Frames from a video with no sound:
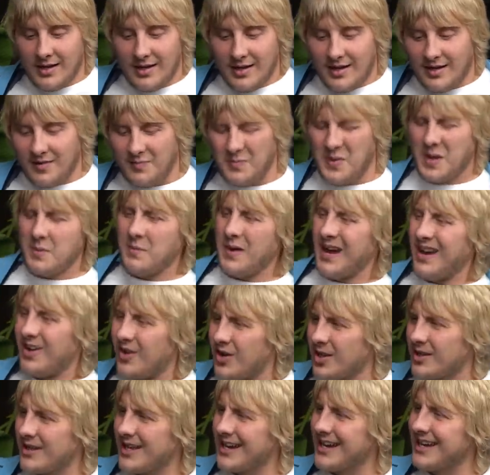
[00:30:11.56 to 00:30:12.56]
I've been back on
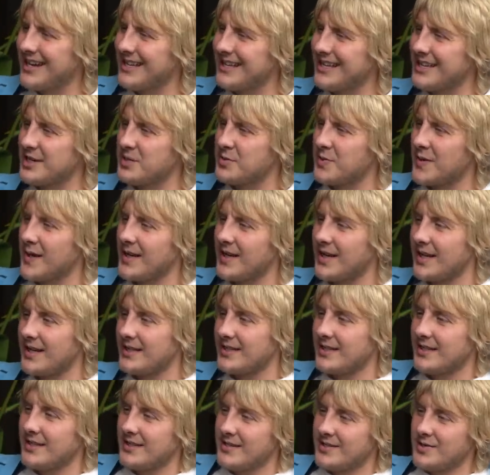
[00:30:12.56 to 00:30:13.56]
a diet this week, lad.
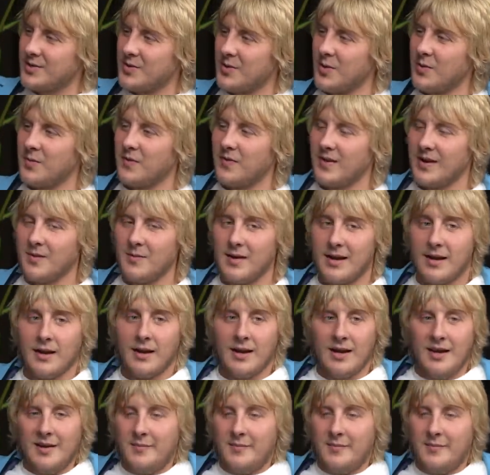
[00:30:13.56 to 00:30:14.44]
So hopefully when,